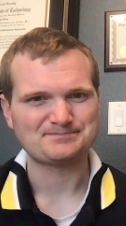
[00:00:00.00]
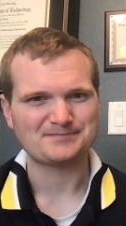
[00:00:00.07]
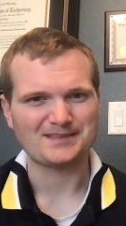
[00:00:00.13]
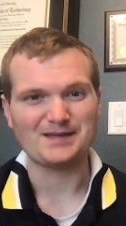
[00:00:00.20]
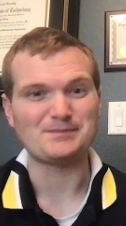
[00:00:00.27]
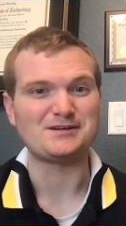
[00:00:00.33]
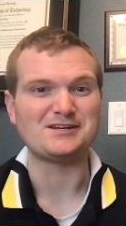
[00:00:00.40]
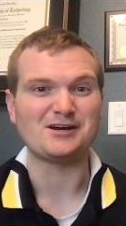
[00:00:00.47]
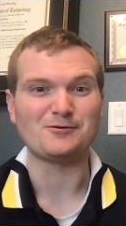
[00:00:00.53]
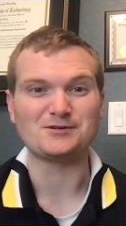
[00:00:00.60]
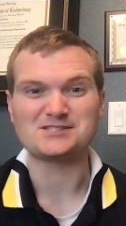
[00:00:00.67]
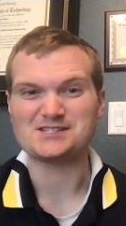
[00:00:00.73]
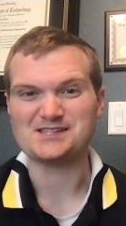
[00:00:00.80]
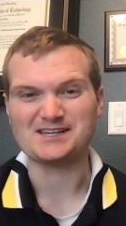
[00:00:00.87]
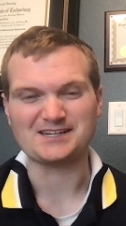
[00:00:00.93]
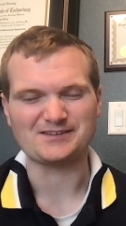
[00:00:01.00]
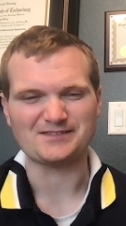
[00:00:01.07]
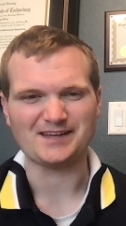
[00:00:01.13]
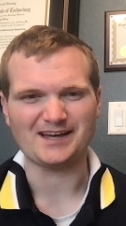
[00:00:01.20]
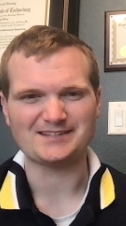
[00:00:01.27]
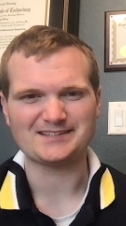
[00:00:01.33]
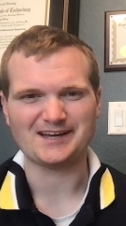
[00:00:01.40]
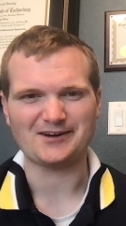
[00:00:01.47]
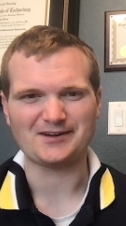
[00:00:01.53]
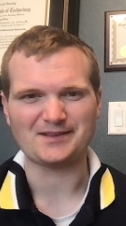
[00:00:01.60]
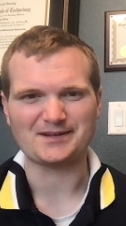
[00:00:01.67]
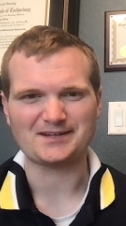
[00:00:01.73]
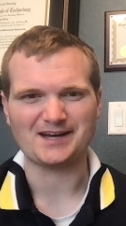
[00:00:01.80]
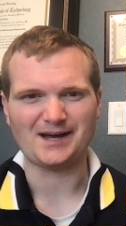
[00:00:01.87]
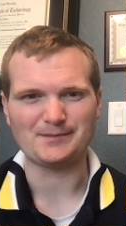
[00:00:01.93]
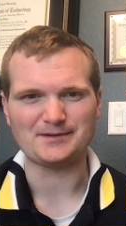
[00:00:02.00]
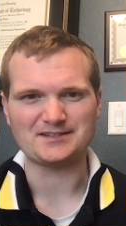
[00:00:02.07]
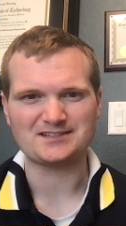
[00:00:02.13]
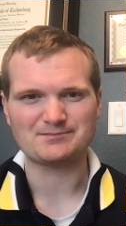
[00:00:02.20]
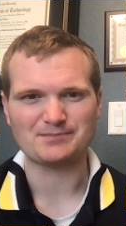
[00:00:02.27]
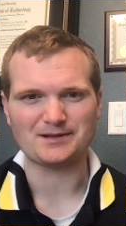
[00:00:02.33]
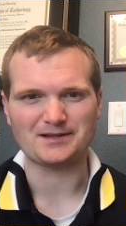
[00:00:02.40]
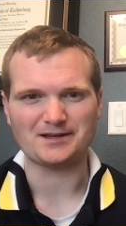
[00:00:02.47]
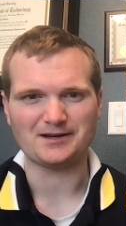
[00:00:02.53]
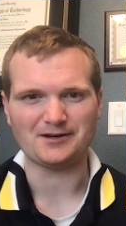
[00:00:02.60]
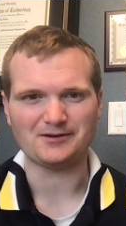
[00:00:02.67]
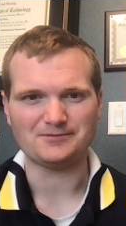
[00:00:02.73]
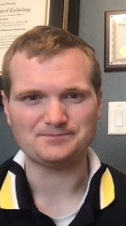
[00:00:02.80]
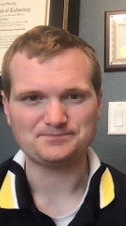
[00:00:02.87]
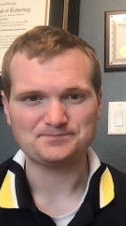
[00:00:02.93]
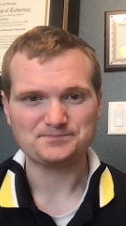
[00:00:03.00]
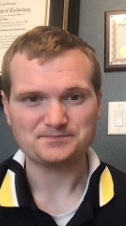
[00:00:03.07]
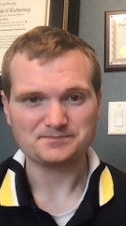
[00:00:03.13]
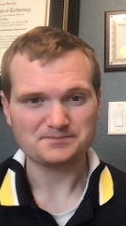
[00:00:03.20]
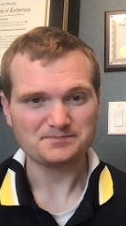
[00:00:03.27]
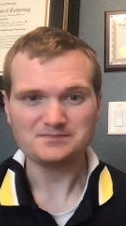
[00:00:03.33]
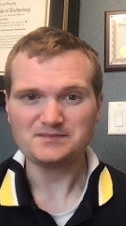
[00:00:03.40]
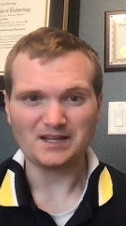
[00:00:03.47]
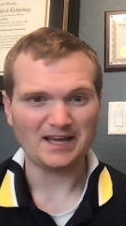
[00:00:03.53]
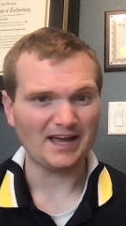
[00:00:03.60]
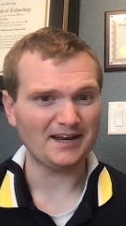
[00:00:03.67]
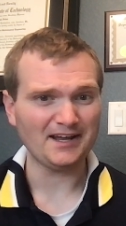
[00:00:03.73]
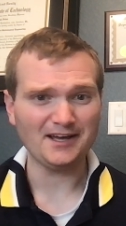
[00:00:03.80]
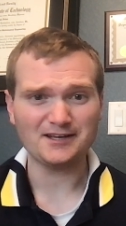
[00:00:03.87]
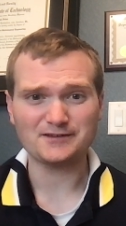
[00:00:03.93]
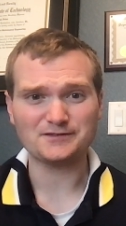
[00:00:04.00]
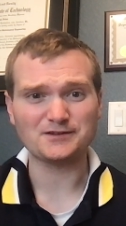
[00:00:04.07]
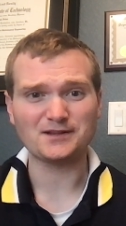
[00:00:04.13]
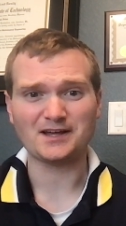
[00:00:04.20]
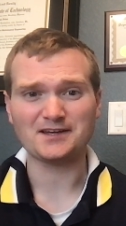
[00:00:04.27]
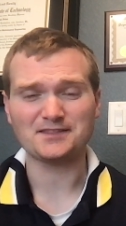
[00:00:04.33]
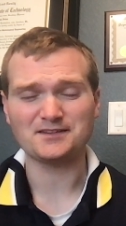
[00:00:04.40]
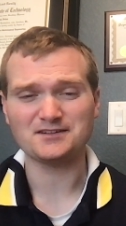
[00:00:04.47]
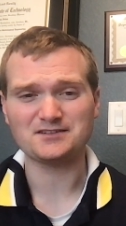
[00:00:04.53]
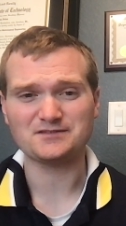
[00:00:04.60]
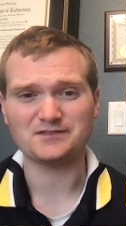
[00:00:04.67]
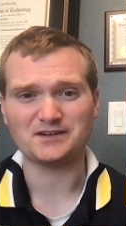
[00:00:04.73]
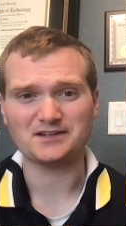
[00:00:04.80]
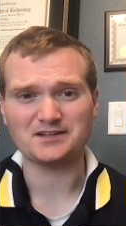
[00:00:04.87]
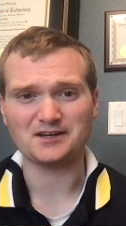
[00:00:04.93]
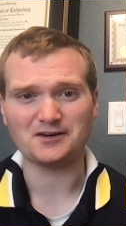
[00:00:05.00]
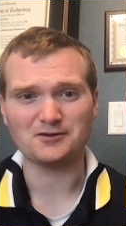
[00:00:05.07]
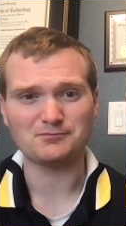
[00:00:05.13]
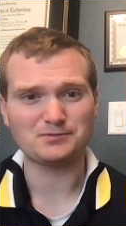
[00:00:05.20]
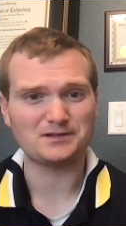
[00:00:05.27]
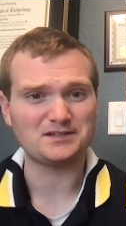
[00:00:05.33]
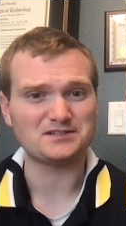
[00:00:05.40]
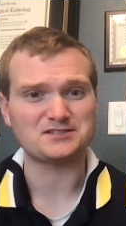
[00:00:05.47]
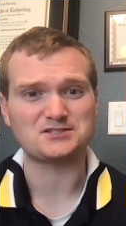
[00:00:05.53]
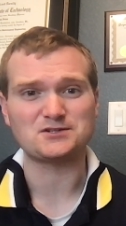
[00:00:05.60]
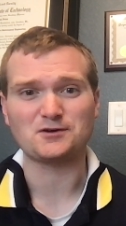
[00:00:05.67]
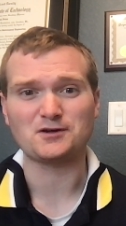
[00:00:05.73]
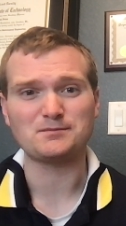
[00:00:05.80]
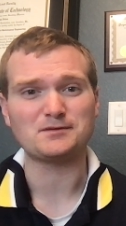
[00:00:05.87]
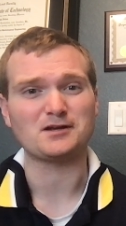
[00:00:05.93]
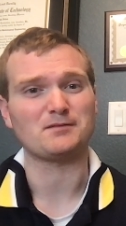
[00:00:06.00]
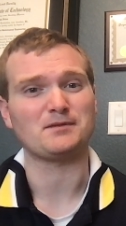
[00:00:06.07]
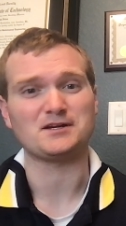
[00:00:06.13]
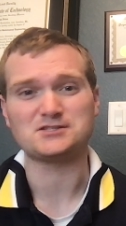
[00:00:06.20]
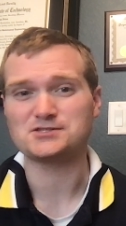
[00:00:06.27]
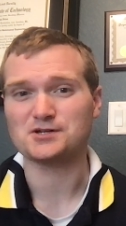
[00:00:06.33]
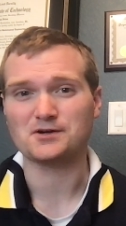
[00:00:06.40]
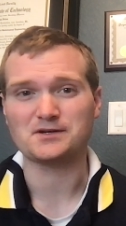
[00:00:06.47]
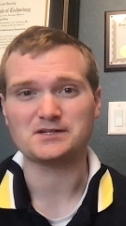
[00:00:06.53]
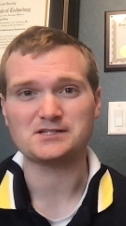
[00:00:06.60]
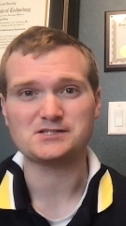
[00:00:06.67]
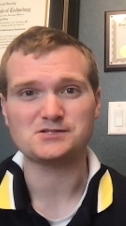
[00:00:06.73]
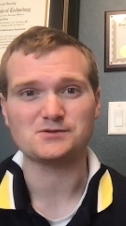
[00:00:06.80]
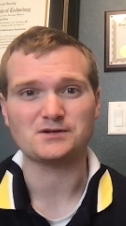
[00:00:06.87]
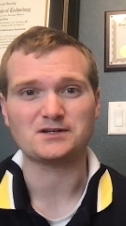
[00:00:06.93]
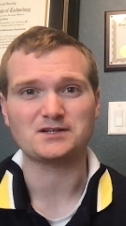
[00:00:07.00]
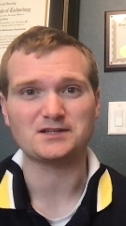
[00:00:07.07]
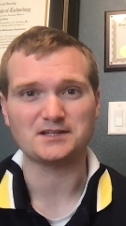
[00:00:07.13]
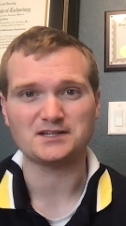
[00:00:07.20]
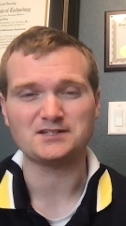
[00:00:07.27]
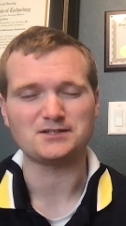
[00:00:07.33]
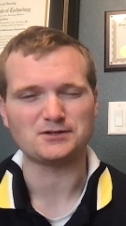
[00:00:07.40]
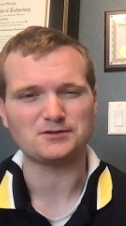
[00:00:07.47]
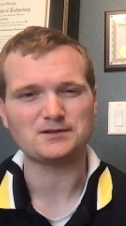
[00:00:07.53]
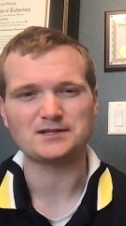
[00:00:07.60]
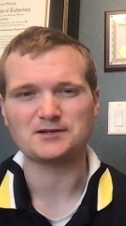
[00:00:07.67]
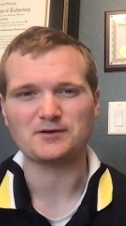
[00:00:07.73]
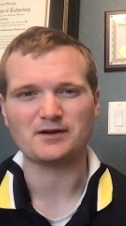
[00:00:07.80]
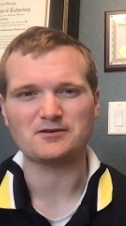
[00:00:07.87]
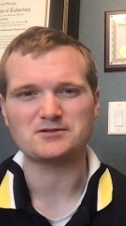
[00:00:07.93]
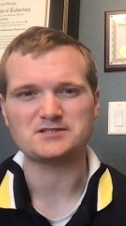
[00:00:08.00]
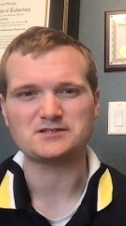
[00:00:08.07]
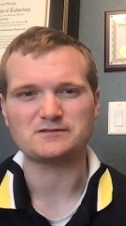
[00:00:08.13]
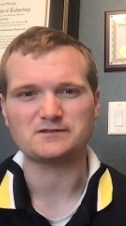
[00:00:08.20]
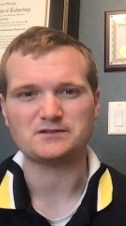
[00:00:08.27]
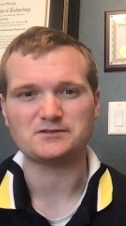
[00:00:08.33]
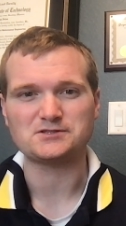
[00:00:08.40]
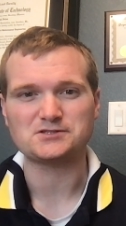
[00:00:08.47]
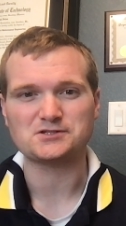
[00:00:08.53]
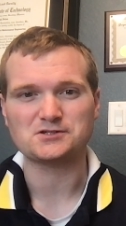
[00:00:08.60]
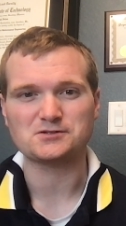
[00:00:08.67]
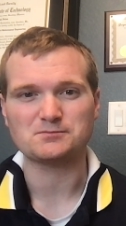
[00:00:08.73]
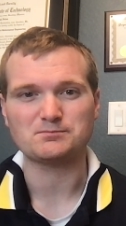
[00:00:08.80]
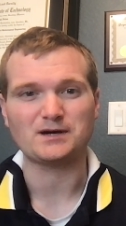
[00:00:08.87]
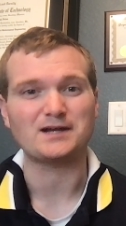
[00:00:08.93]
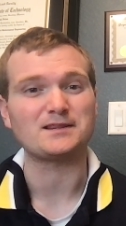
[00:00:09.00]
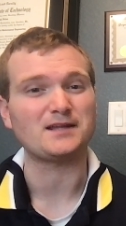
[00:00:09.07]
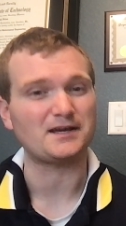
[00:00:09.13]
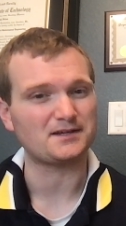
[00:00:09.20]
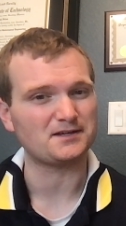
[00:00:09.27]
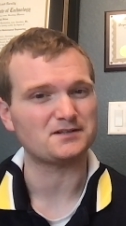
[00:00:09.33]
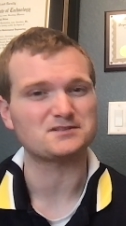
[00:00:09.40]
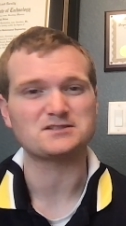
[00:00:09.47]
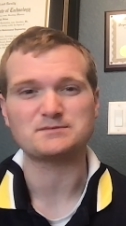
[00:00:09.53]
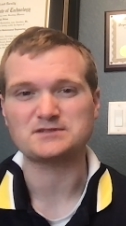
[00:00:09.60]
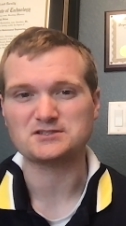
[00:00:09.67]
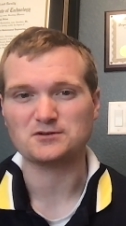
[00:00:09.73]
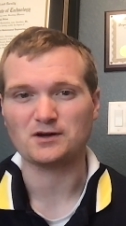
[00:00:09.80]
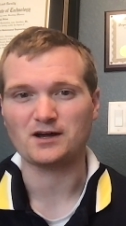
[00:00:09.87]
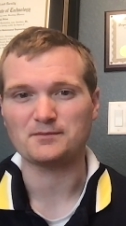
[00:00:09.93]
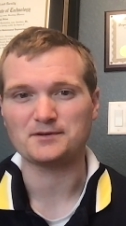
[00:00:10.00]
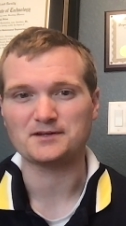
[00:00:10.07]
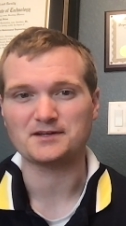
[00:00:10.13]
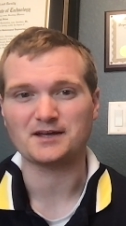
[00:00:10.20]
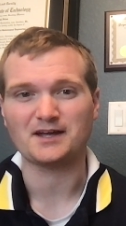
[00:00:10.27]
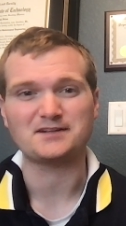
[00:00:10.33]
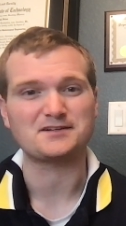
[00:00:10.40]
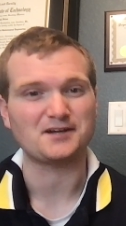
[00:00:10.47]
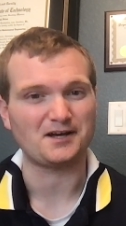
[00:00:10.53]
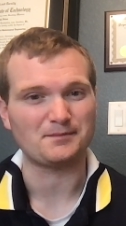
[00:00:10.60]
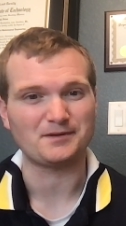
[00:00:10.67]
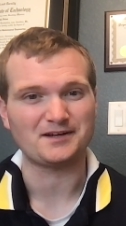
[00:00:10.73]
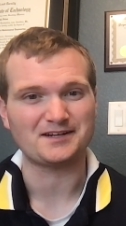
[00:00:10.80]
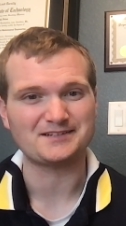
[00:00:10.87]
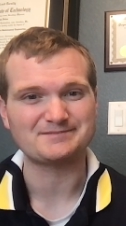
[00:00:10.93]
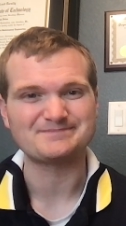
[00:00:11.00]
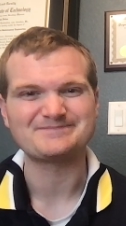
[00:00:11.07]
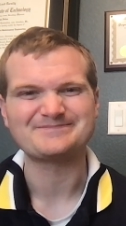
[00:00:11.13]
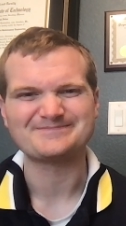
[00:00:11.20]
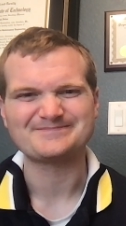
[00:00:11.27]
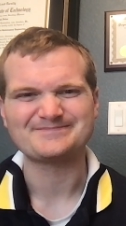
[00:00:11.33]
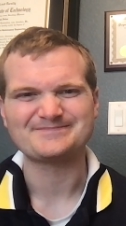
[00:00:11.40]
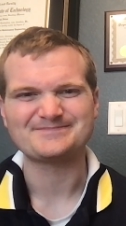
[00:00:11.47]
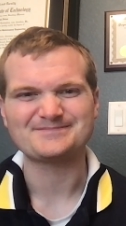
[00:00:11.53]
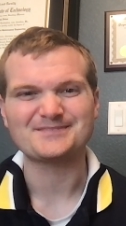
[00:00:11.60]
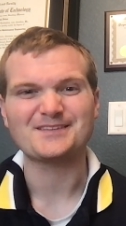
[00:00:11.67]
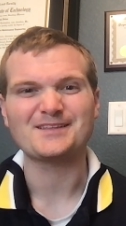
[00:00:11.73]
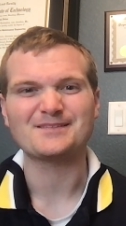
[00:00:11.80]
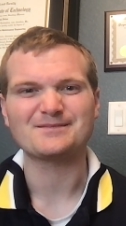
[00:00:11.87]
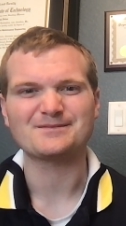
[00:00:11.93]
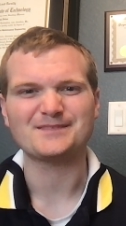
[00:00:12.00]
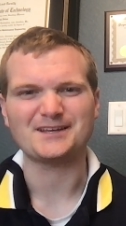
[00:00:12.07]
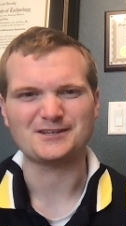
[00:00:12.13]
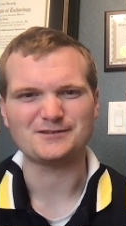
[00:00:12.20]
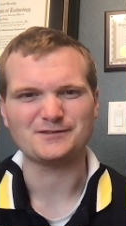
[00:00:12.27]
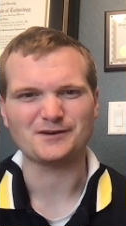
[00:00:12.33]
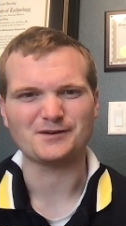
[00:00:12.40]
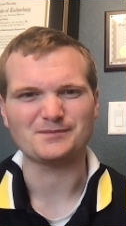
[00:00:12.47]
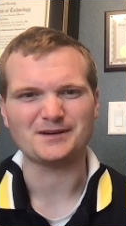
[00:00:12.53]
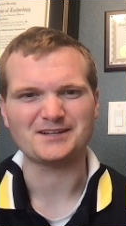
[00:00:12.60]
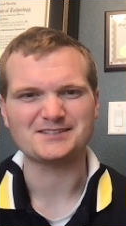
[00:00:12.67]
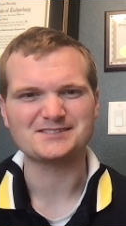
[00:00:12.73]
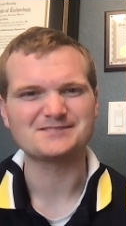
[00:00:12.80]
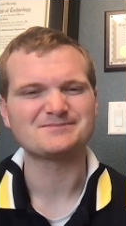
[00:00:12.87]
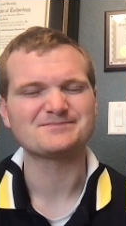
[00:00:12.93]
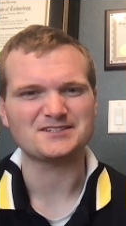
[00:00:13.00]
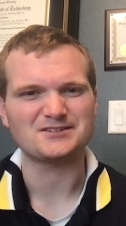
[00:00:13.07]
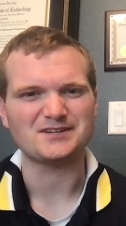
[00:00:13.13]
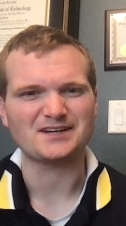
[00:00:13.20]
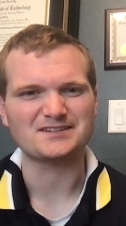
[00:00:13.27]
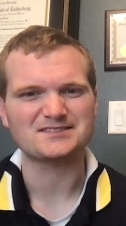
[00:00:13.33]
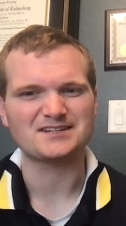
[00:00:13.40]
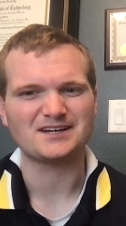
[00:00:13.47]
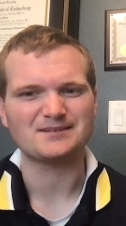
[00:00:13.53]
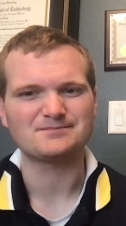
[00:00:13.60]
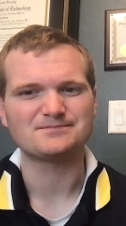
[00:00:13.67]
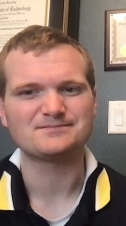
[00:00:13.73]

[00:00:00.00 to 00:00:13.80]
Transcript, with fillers: Let me know what you think of that down in the comments below. And hey, if you like this video, please join me on my journey to a clean nuclear energy future by liking, subscribing, and commenting. Thank you very much. See you next time.